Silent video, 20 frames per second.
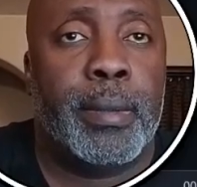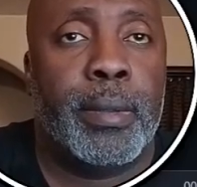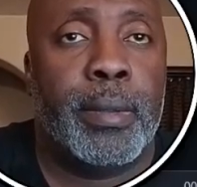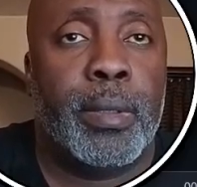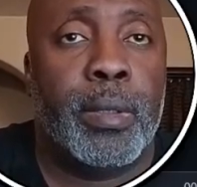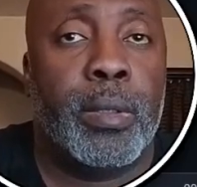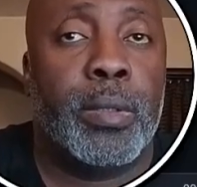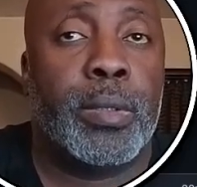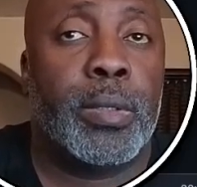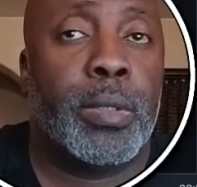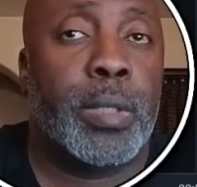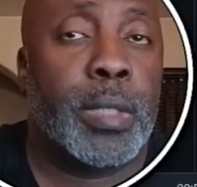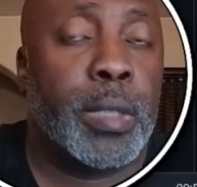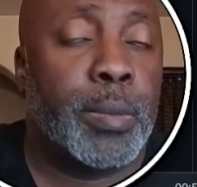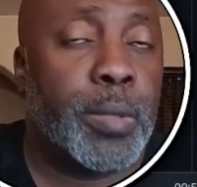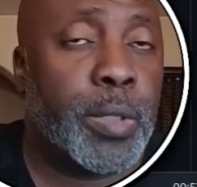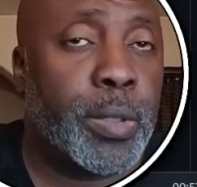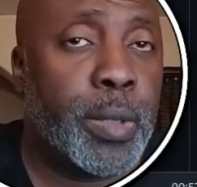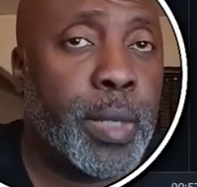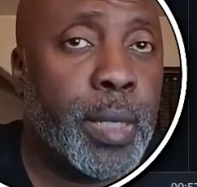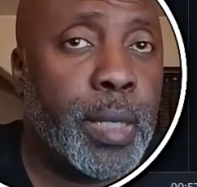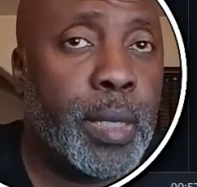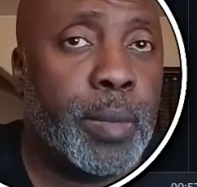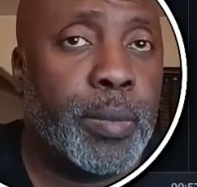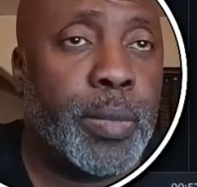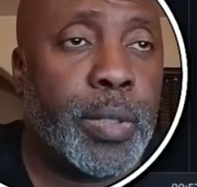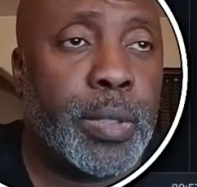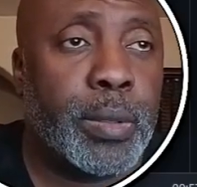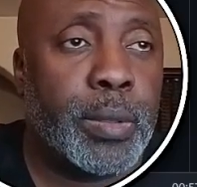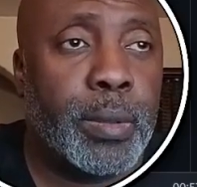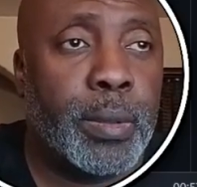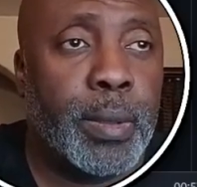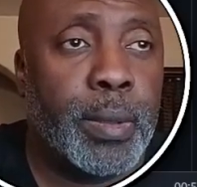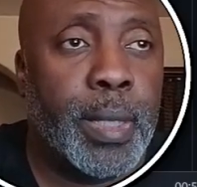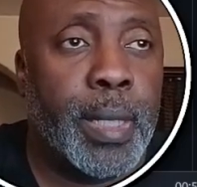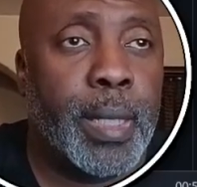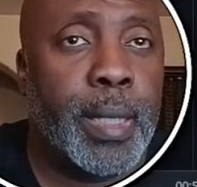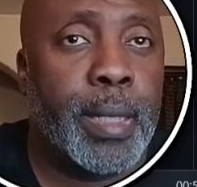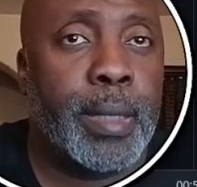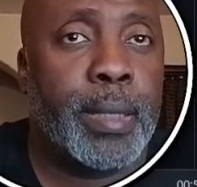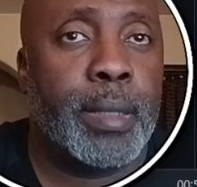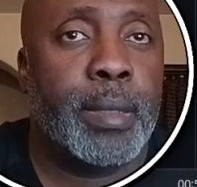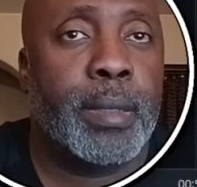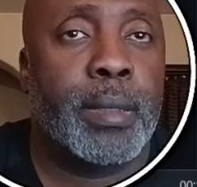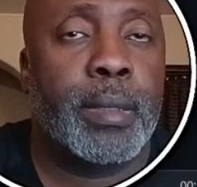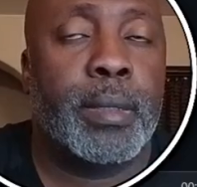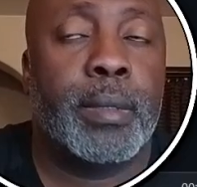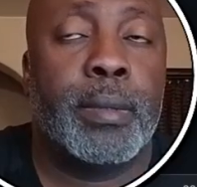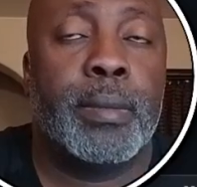also subscribe so that